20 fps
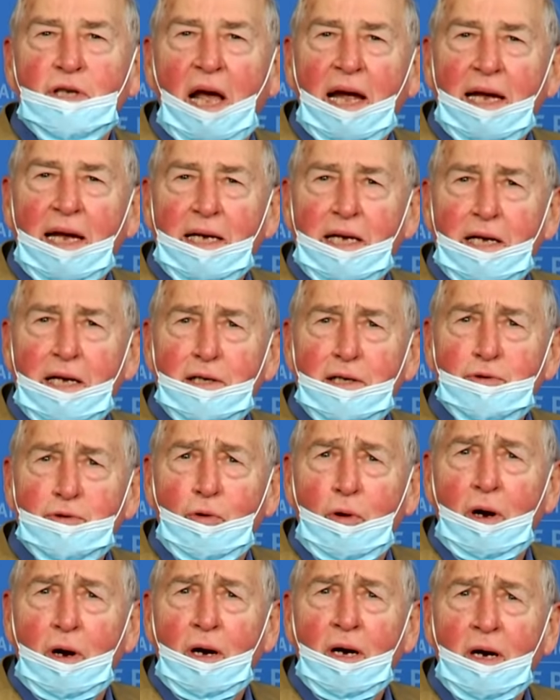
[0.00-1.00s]

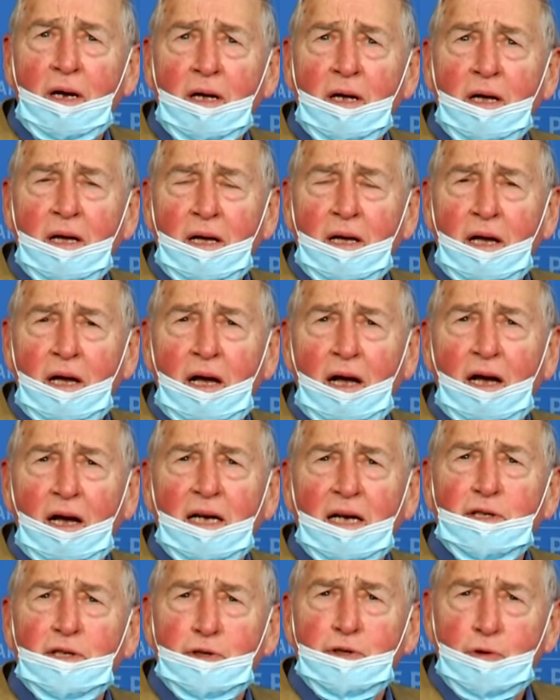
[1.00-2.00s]
historians like Ed
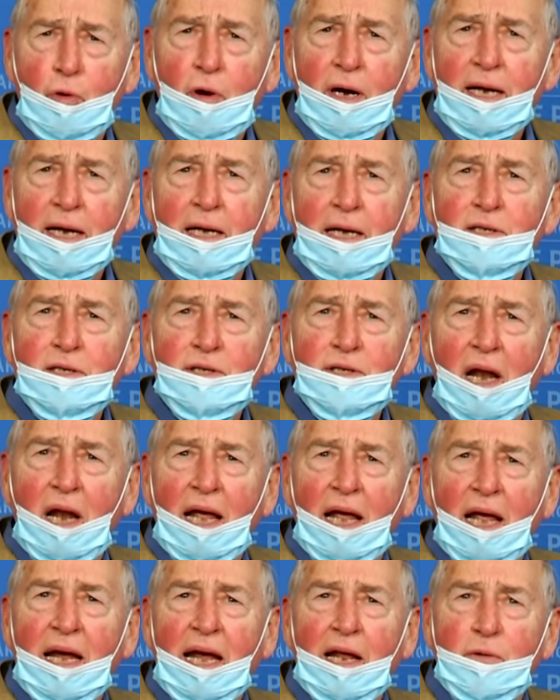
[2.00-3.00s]
Reischauer
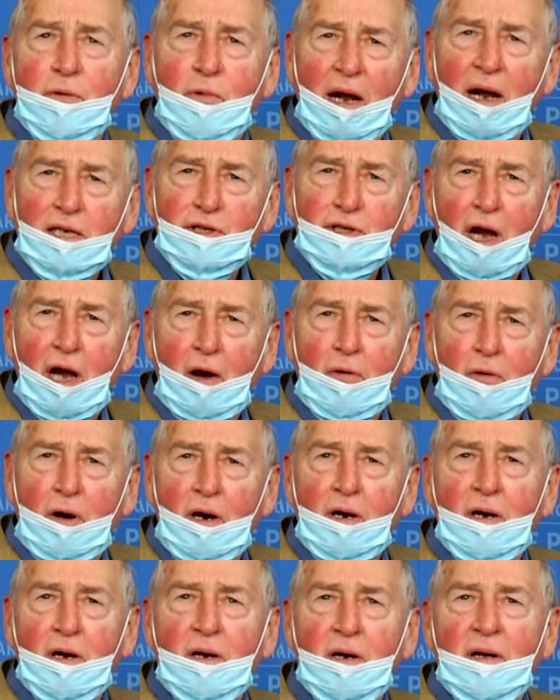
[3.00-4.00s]
and Ezra Vogel,
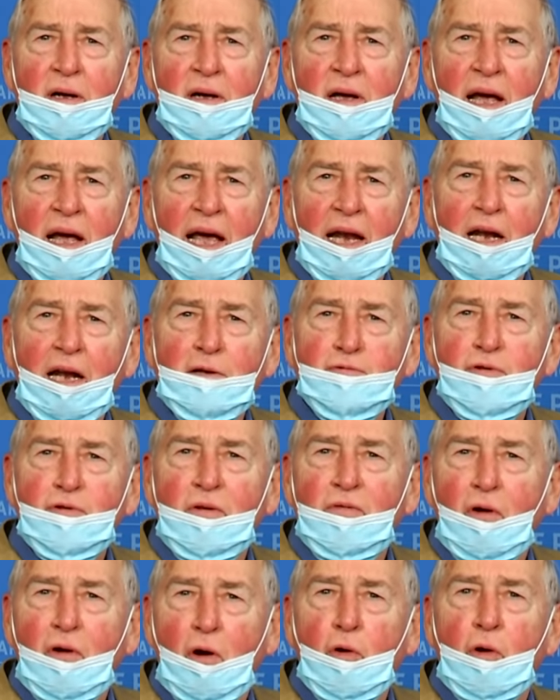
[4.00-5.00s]
have
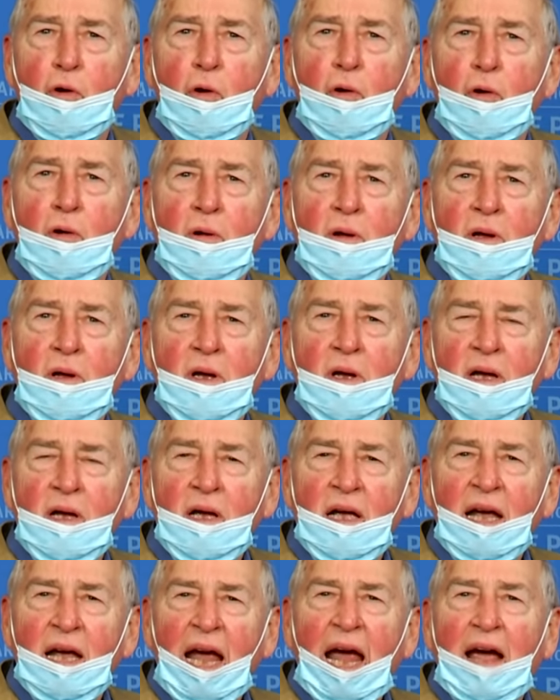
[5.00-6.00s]
often
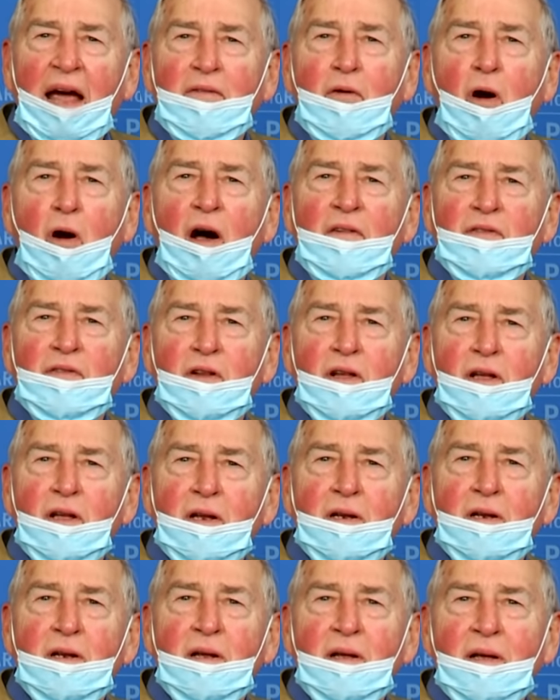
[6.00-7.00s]
made
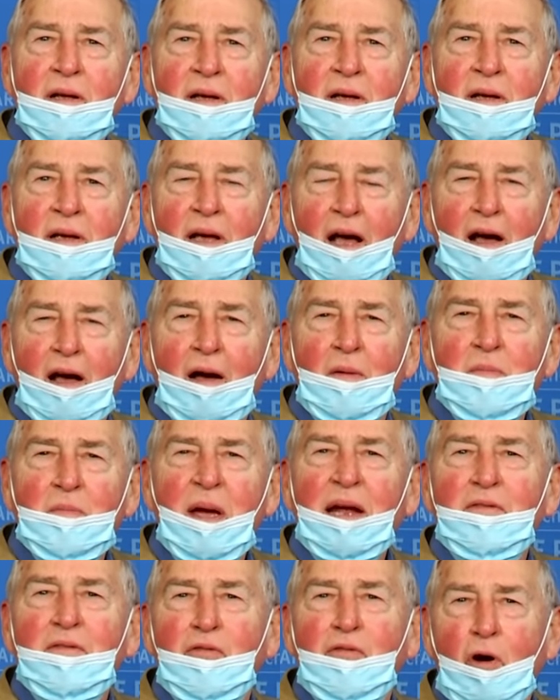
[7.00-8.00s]
forecasts that turn out to
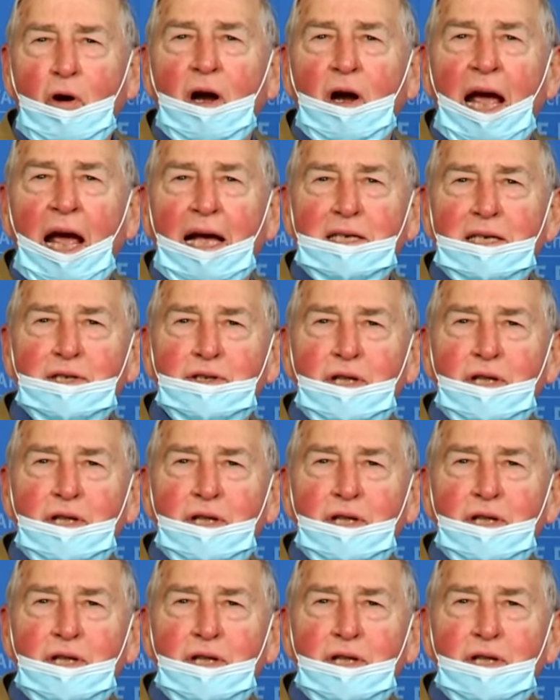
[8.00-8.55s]
be wrong.